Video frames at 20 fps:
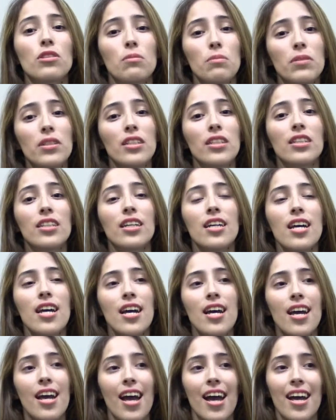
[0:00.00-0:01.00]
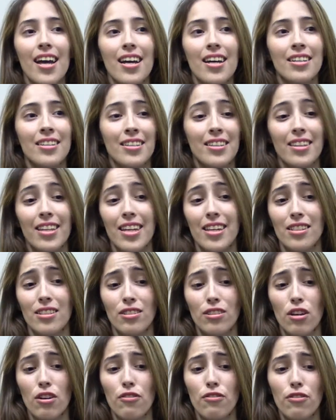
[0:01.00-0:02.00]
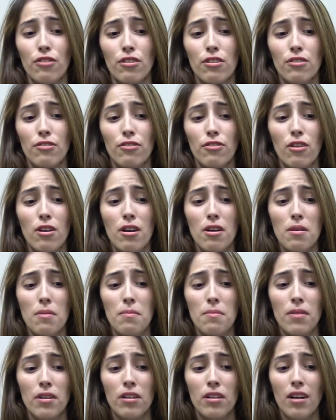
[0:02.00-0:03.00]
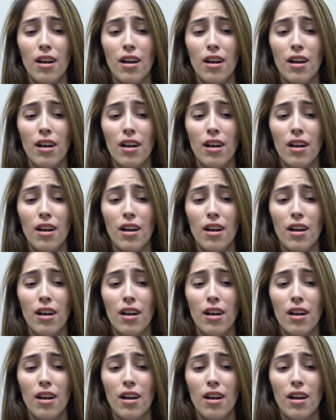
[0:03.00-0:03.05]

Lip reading: be, and they suffer from